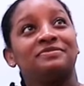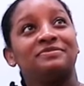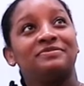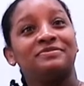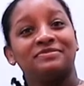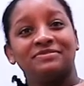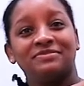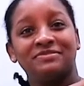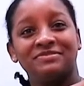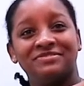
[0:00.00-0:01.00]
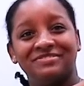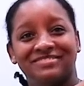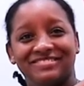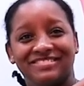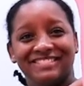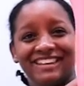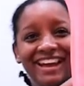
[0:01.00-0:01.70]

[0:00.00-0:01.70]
(silence)